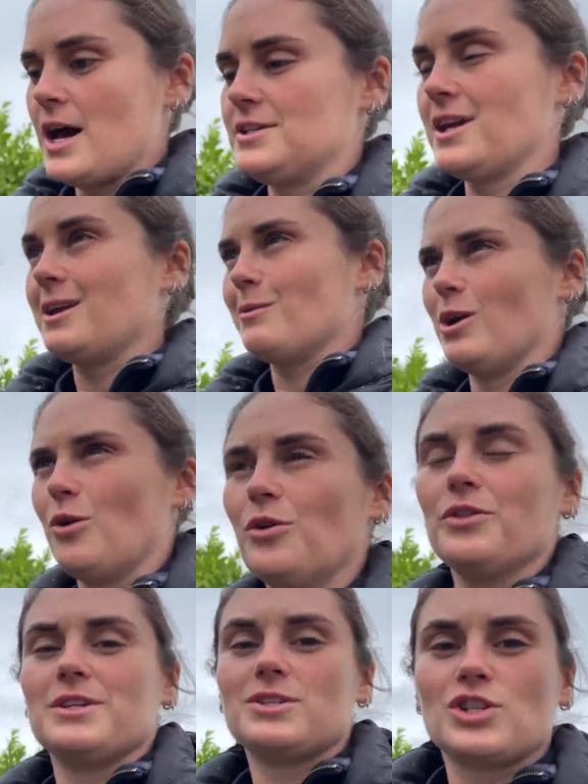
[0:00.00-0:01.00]
take you along
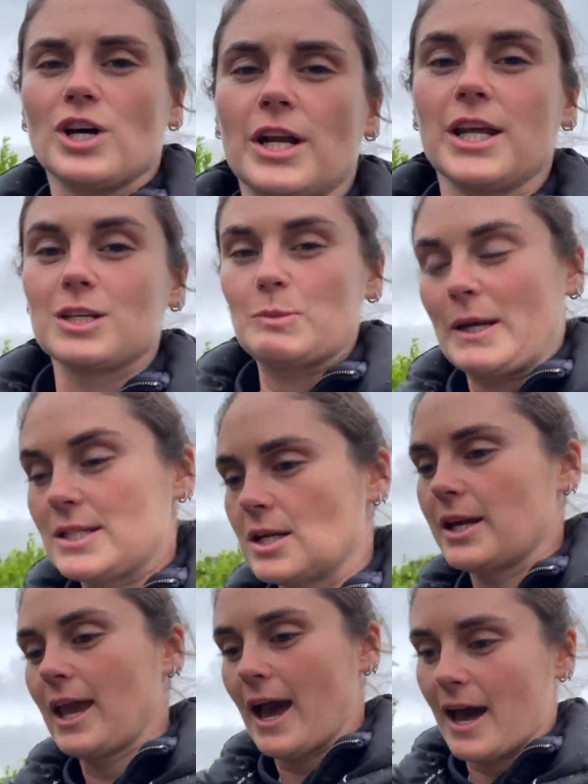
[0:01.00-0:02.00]
on this journey as best
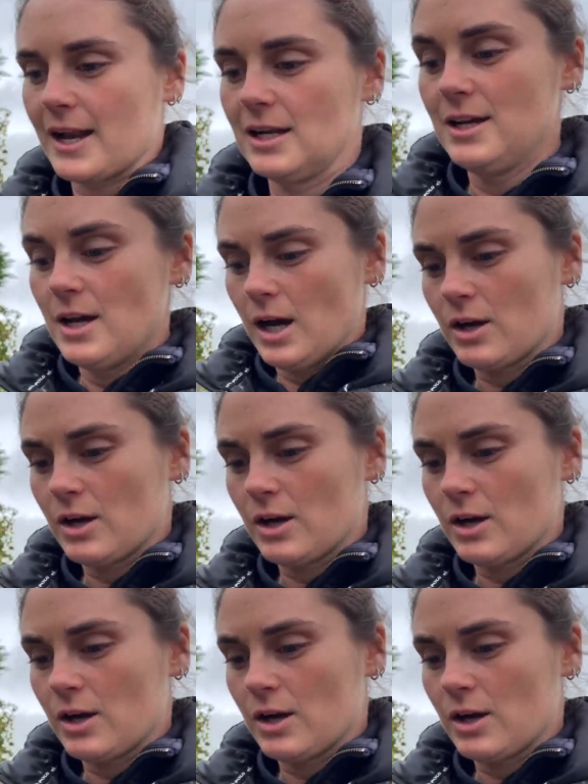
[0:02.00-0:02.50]
I can.